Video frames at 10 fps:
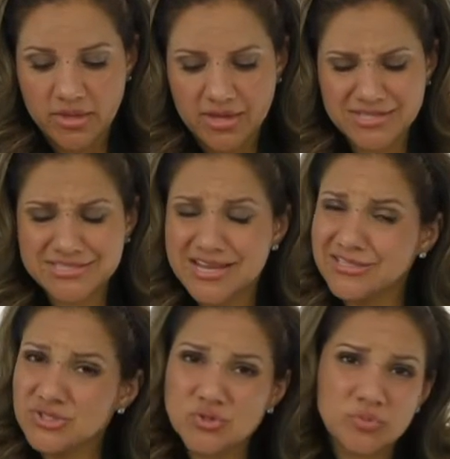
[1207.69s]
It's
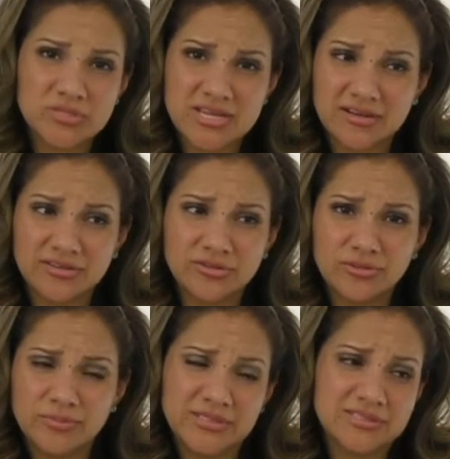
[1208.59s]
not super technical,
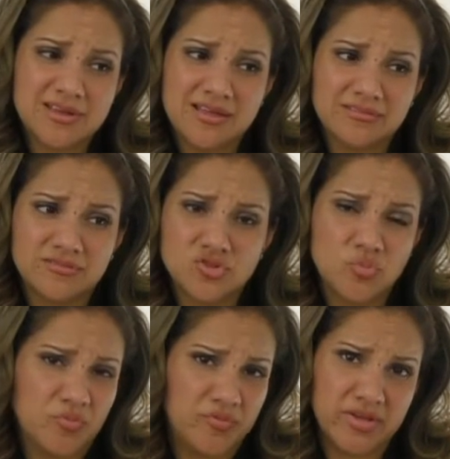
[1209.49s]
but it's not
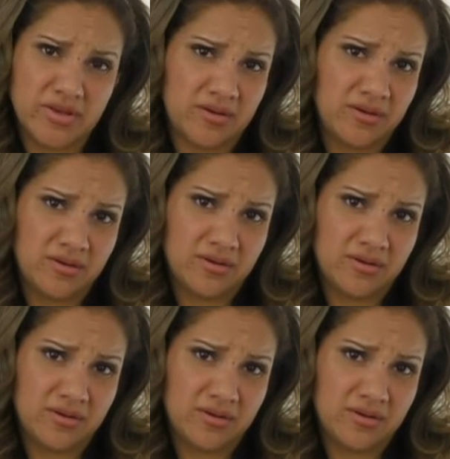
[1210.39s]
super fun